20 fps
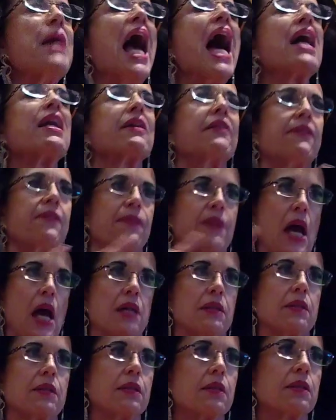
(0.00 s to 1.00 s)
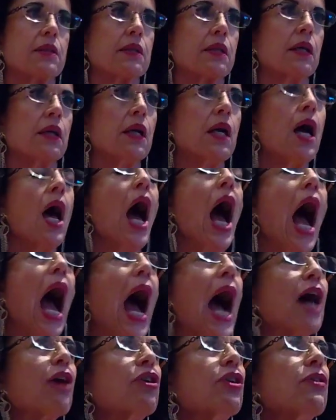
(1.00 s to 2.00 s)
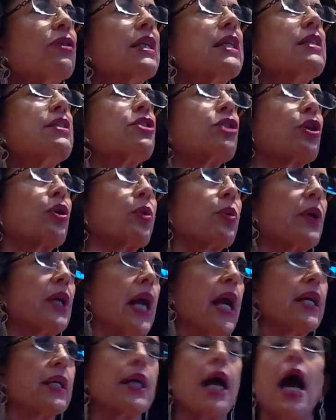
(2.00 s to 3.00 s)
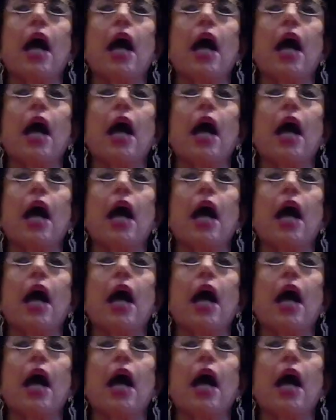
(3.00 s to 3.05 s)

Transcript: manifest, how you need to create,